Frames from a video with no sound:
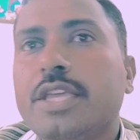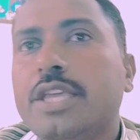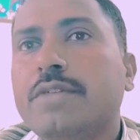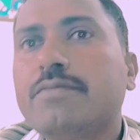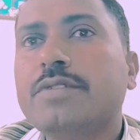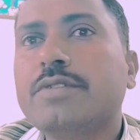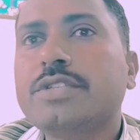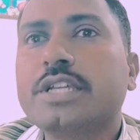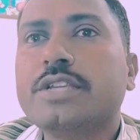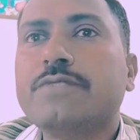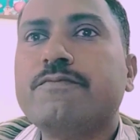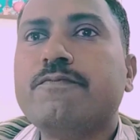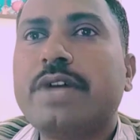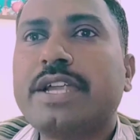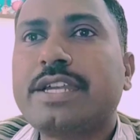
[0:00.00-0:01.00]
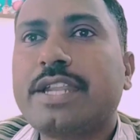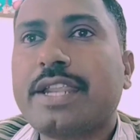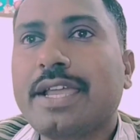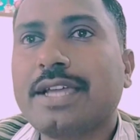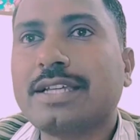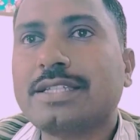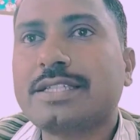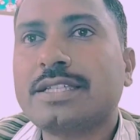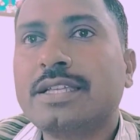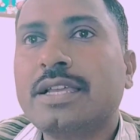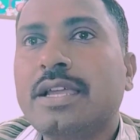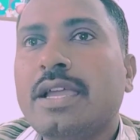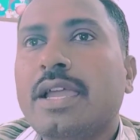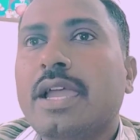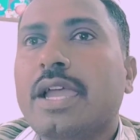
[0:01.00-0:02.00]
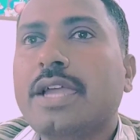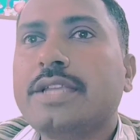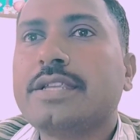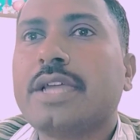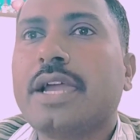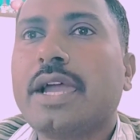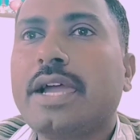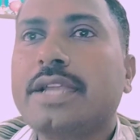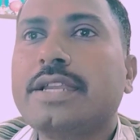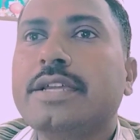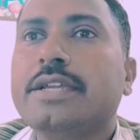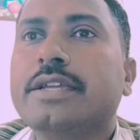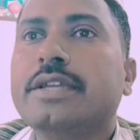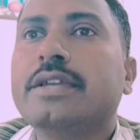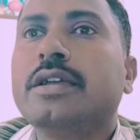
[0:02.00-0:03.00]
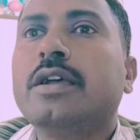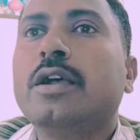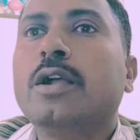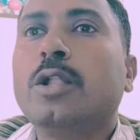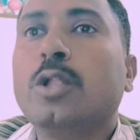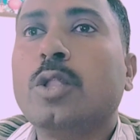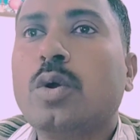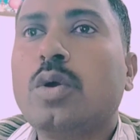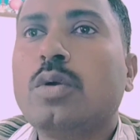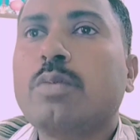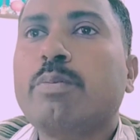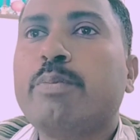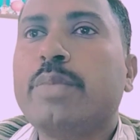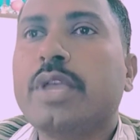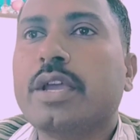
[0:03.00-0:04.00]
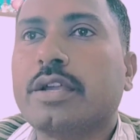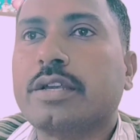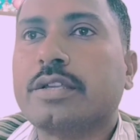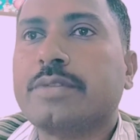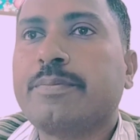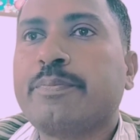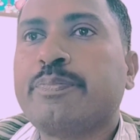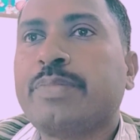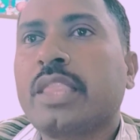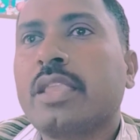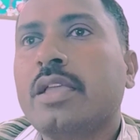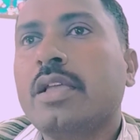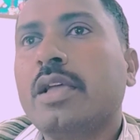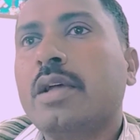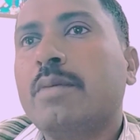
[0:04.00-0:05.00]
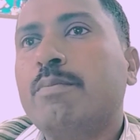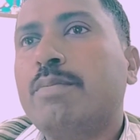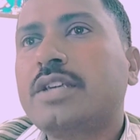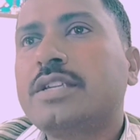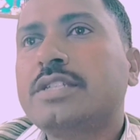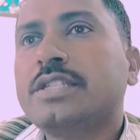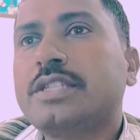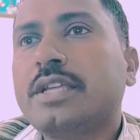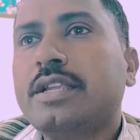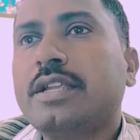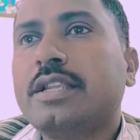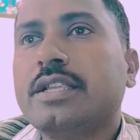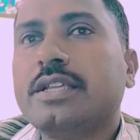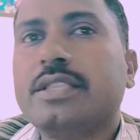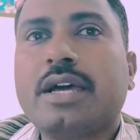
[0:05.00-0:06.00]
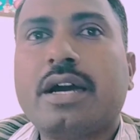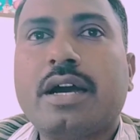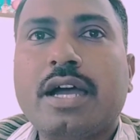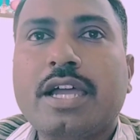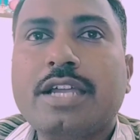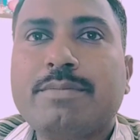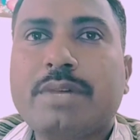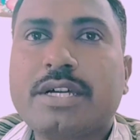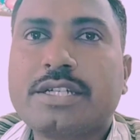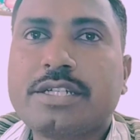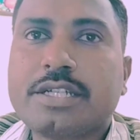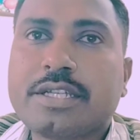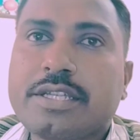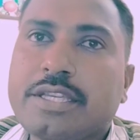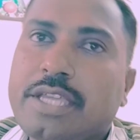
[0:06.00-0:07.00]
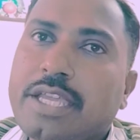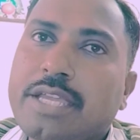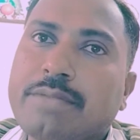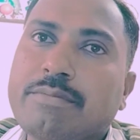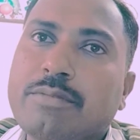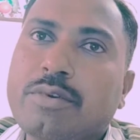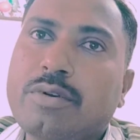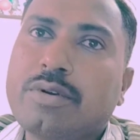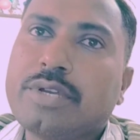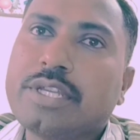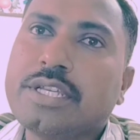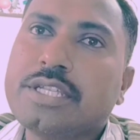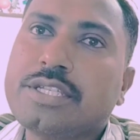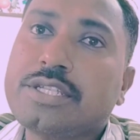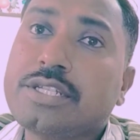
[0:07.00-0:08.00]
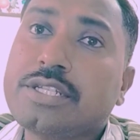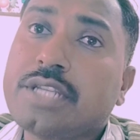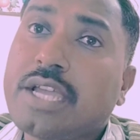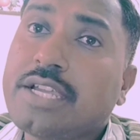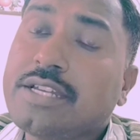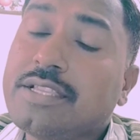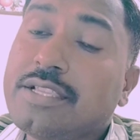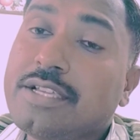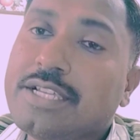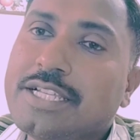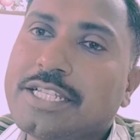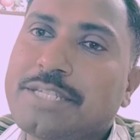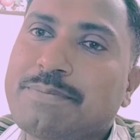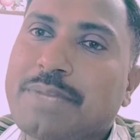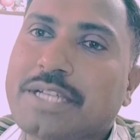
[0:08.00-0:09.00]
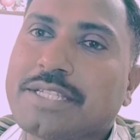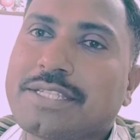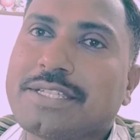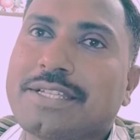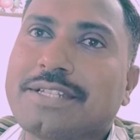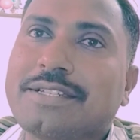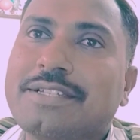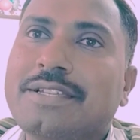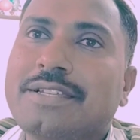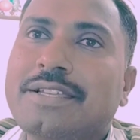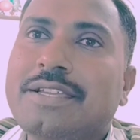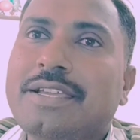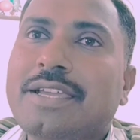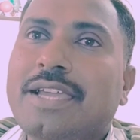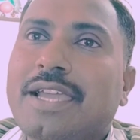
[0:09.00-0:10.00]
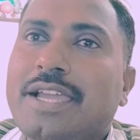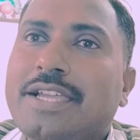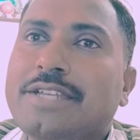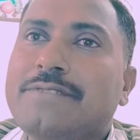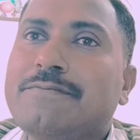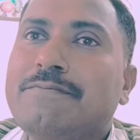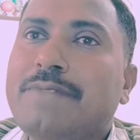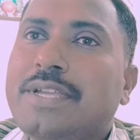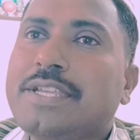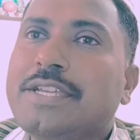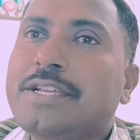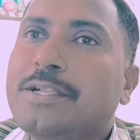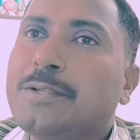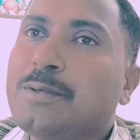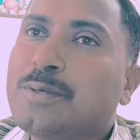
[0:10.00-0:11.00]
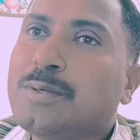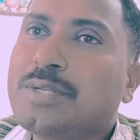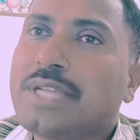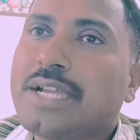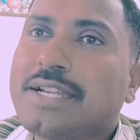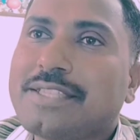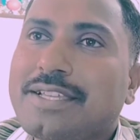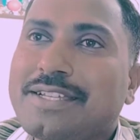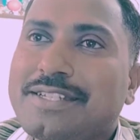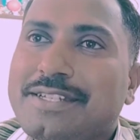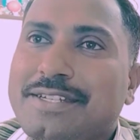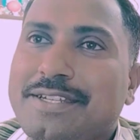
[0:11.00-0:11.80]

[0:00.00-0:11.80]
He was in wet rags and had a long beard. But suddenly the ironmaster came on his nightly inspection, and when he looked at the